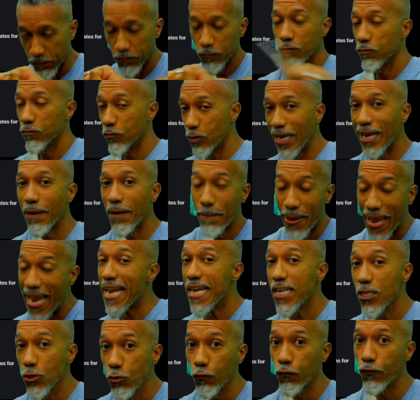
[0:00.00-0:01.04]
we ain't
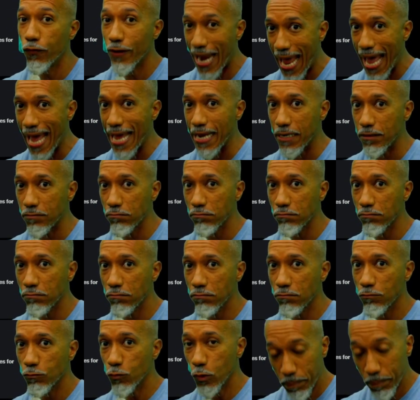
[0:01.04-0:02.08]
paying you for that.
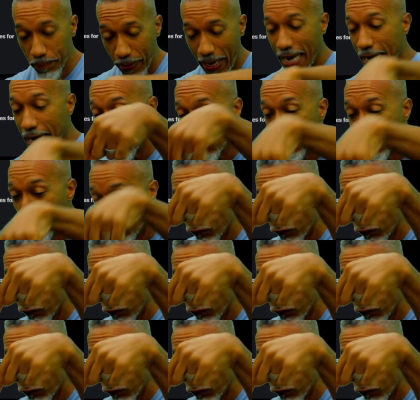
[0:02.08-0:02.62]
We're paying you.